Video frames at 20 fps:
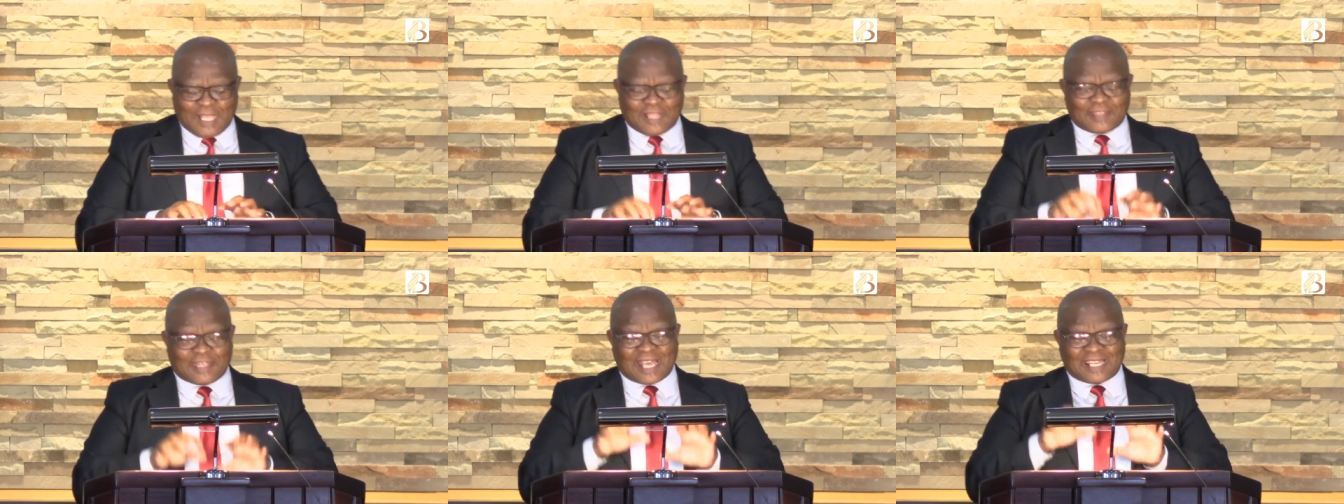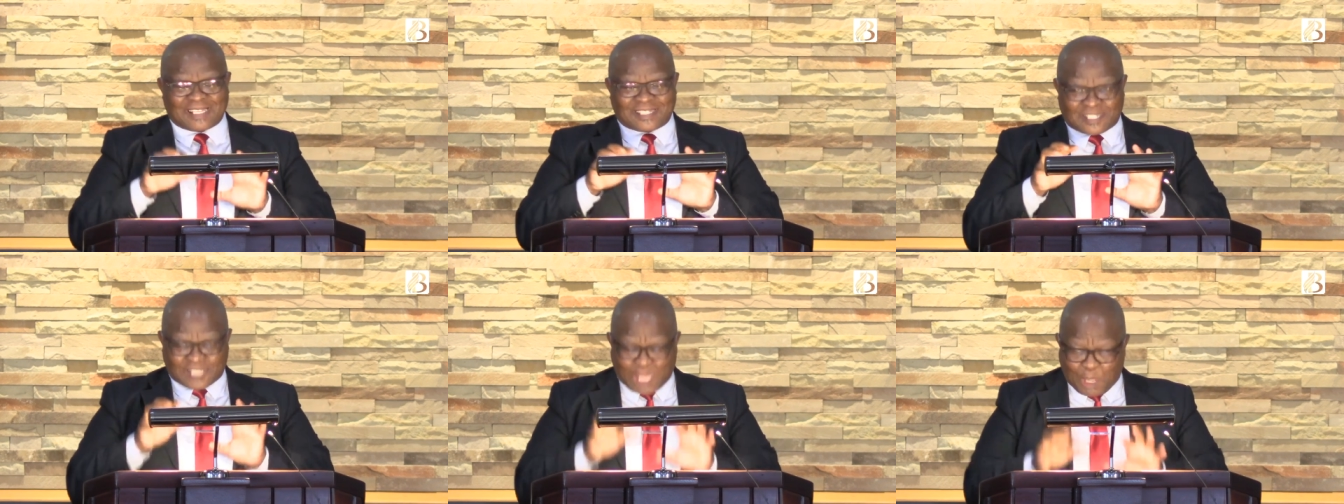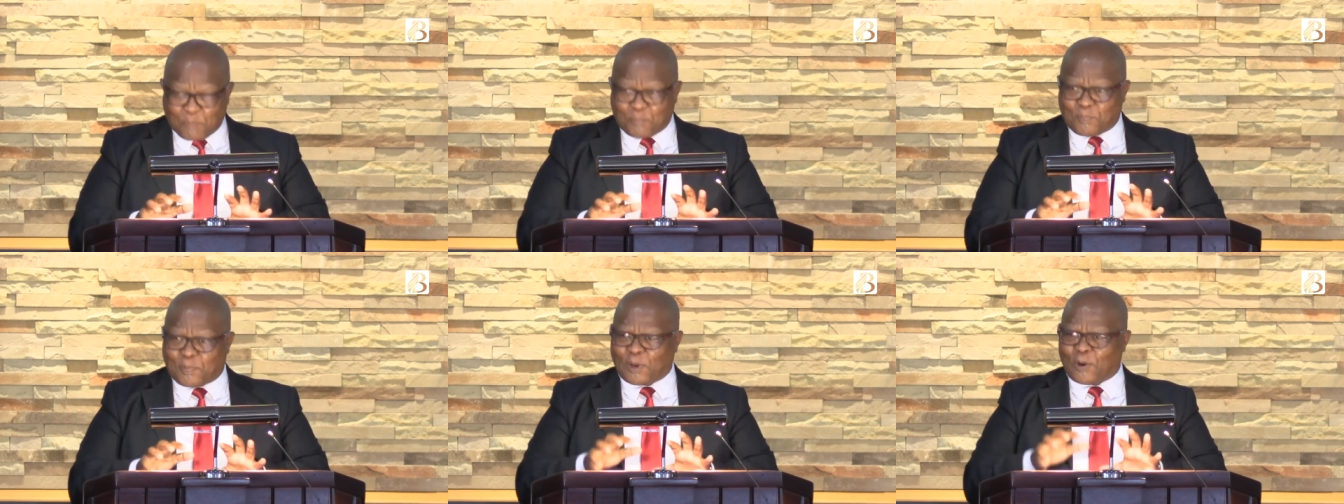the
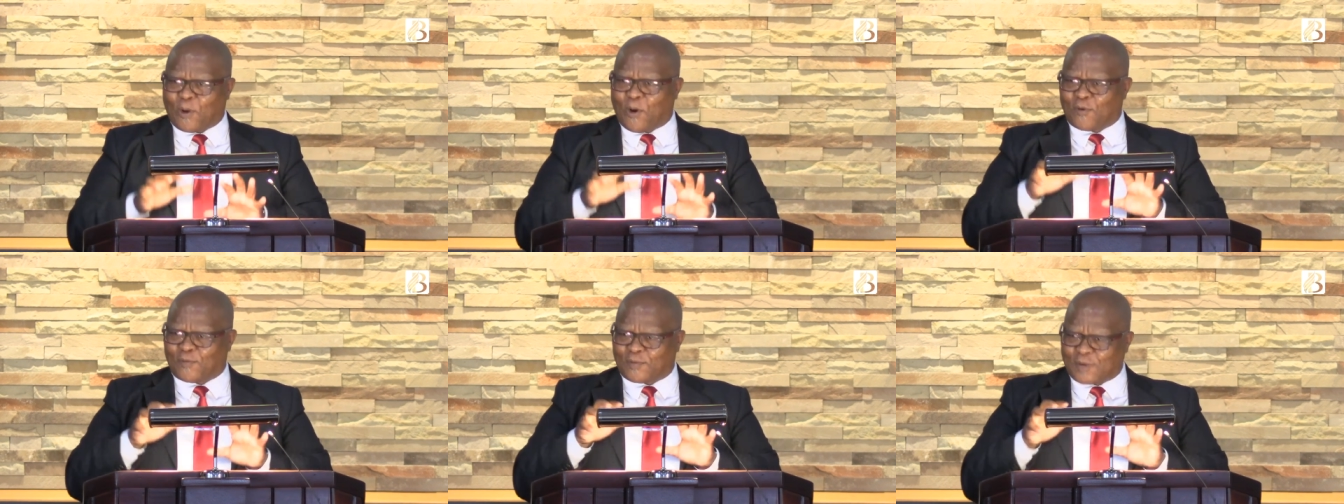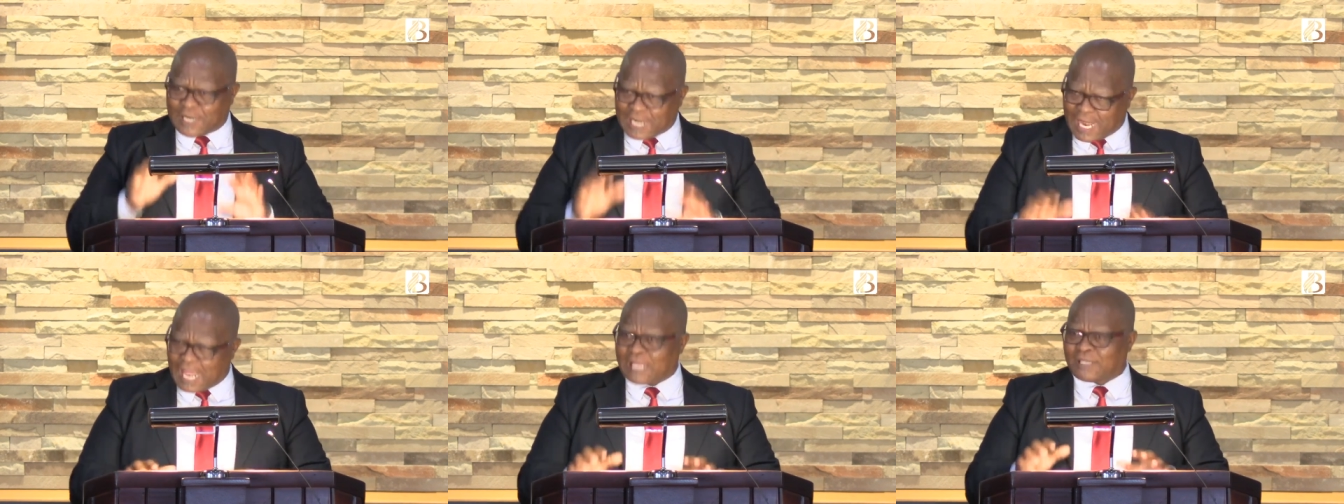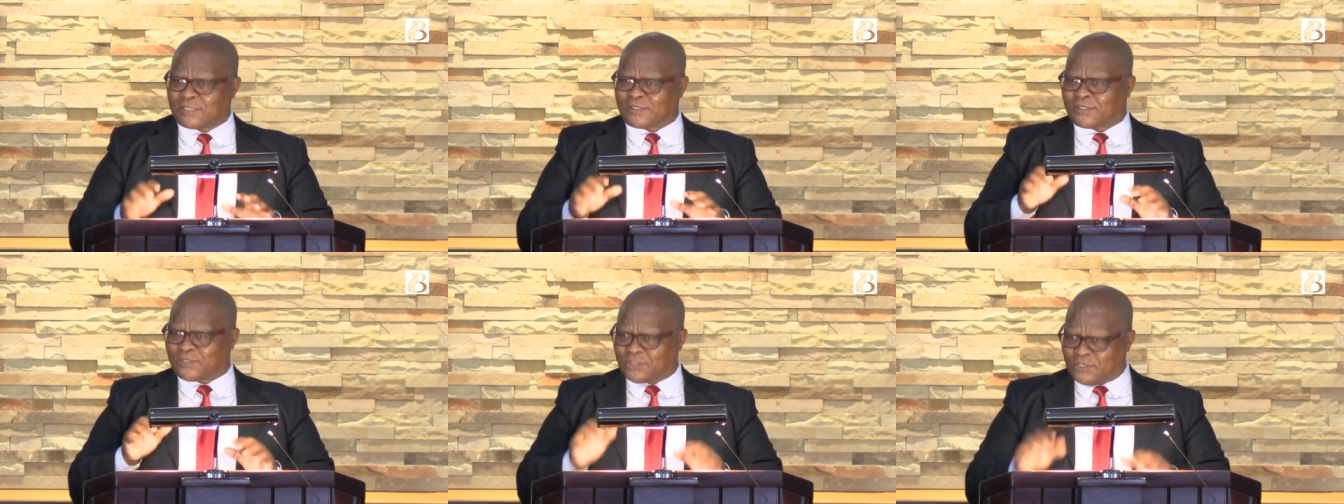example of
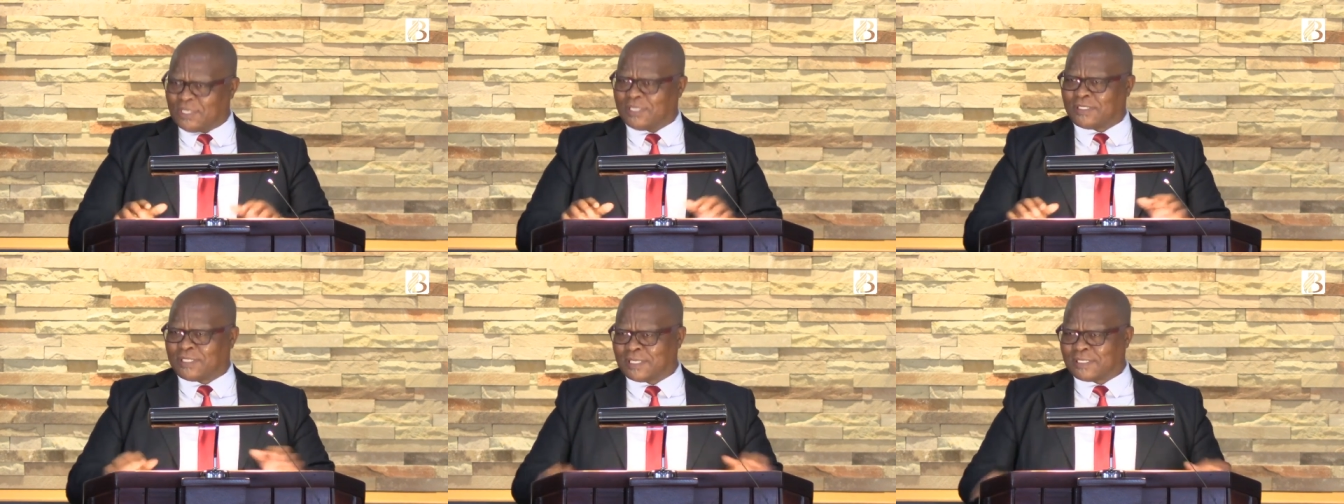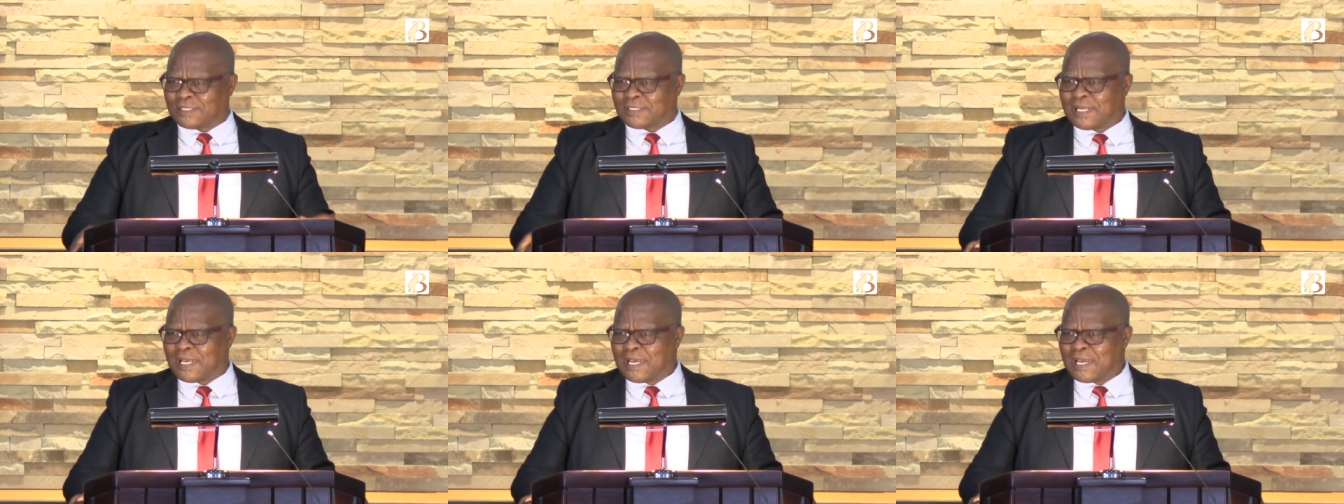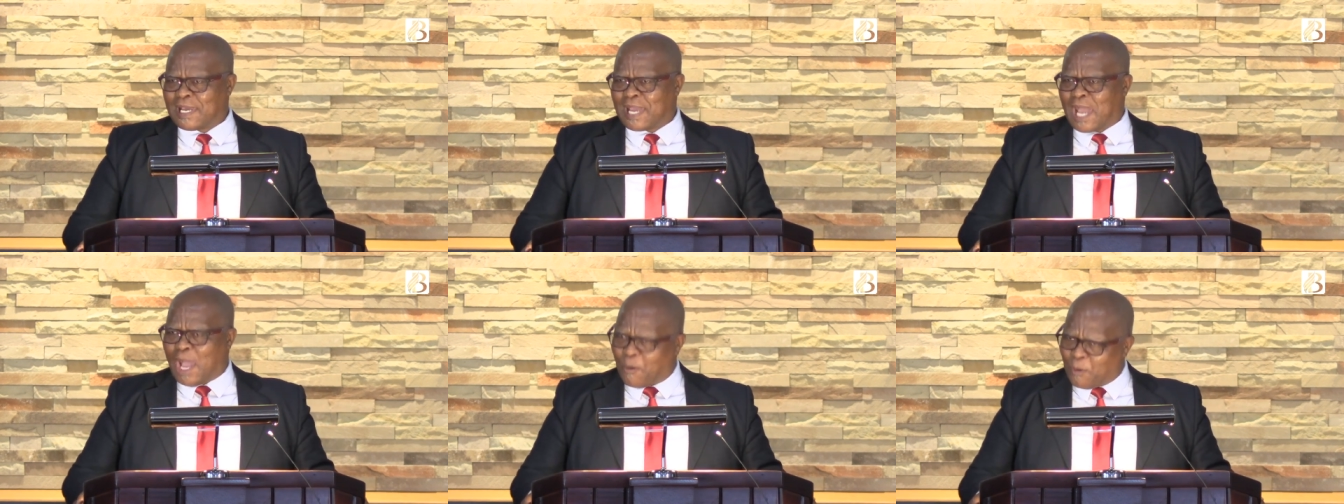Christ Jesus
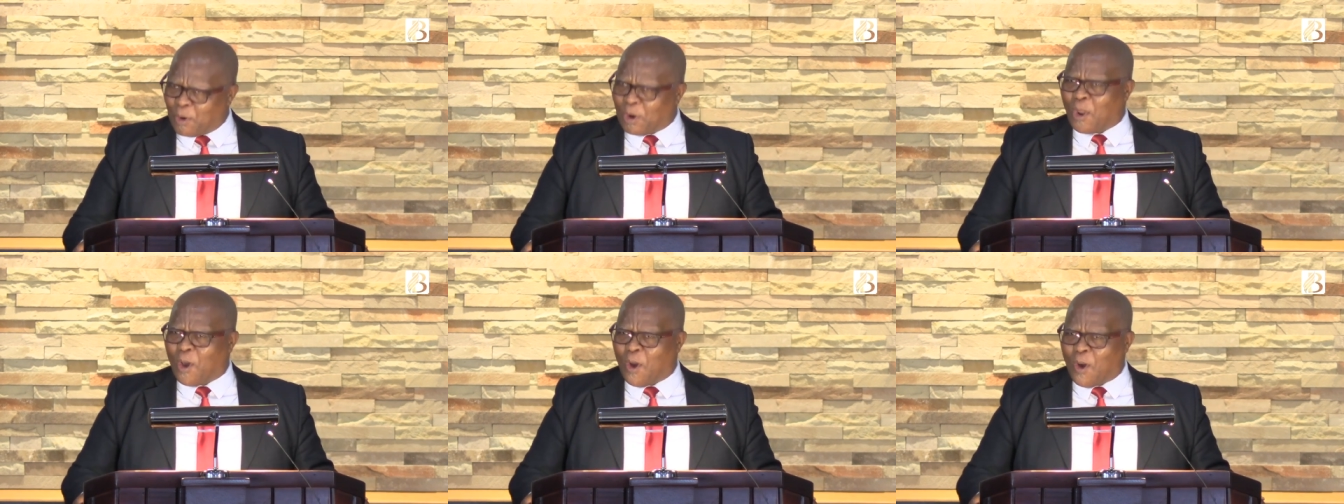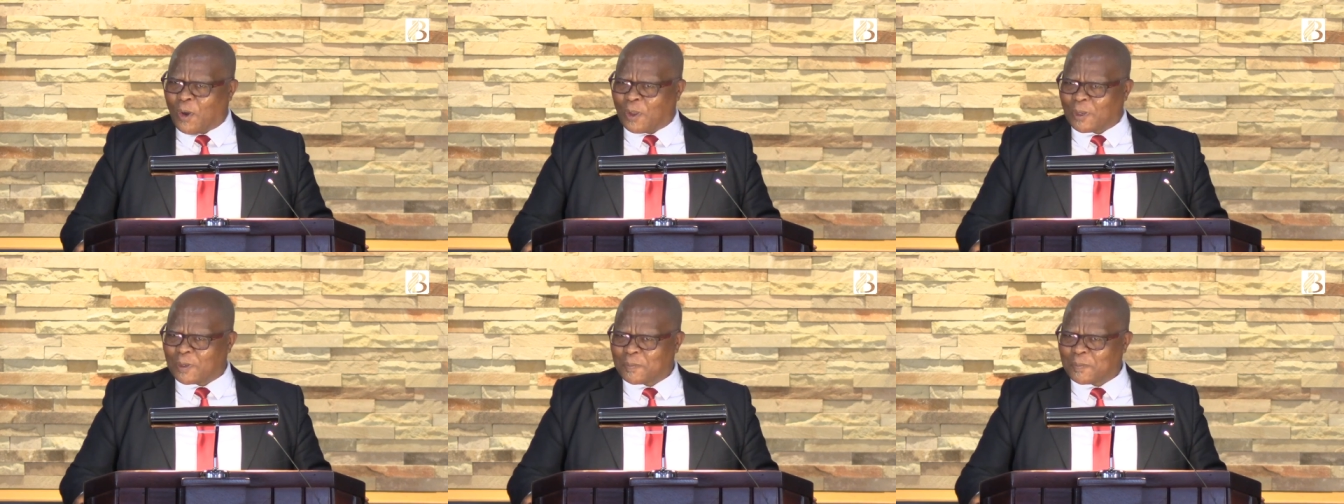our Lord.